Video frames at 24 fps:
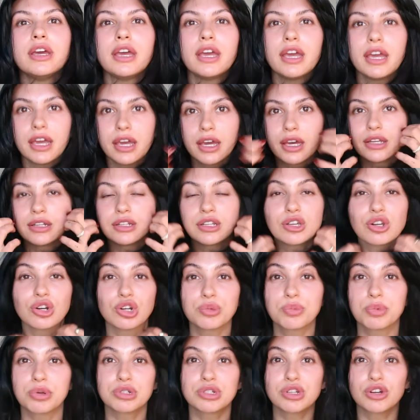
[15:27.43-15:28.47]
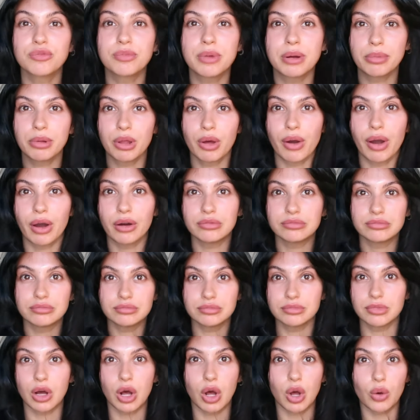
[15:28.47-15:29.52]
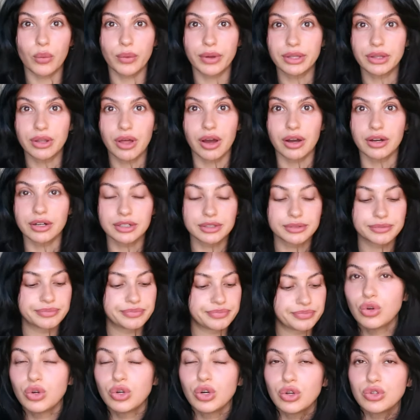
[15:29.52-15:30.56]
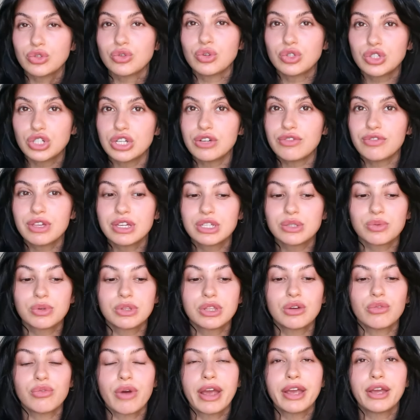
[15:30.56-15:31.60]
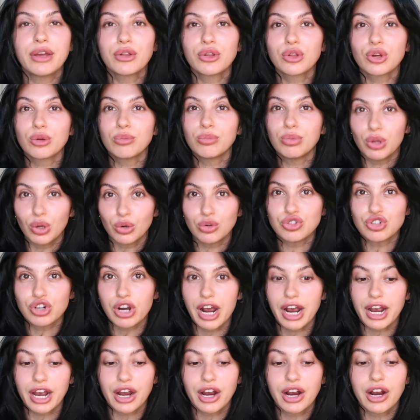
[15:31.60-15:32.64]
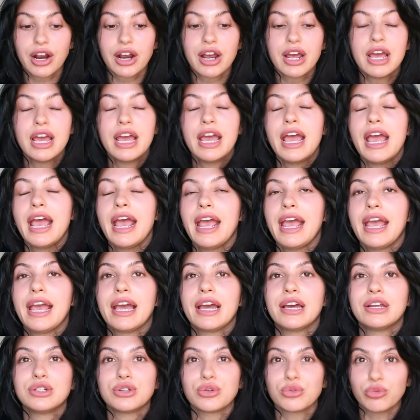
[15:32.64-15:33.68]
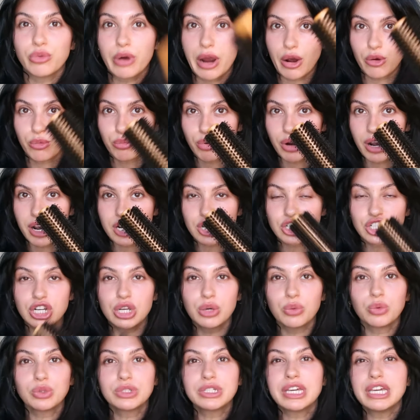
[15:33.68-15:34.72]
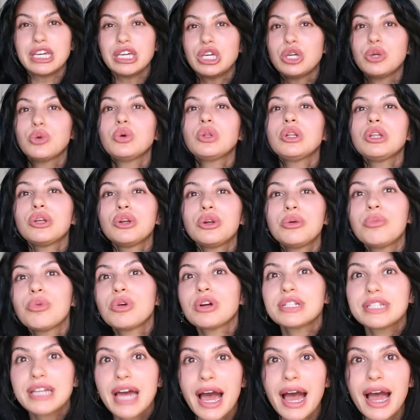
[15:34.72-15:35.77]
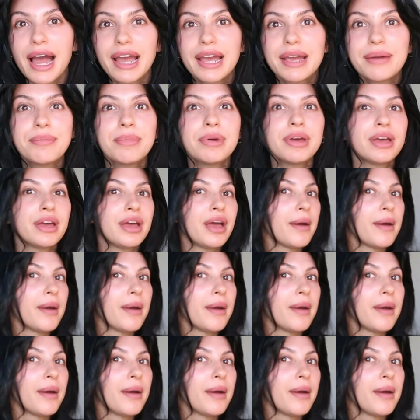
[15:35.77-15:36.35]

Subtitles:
and it'll preserve my blowout all week long. You can also achieve this with a regular blow dryer and round brush. It will take you a little more time,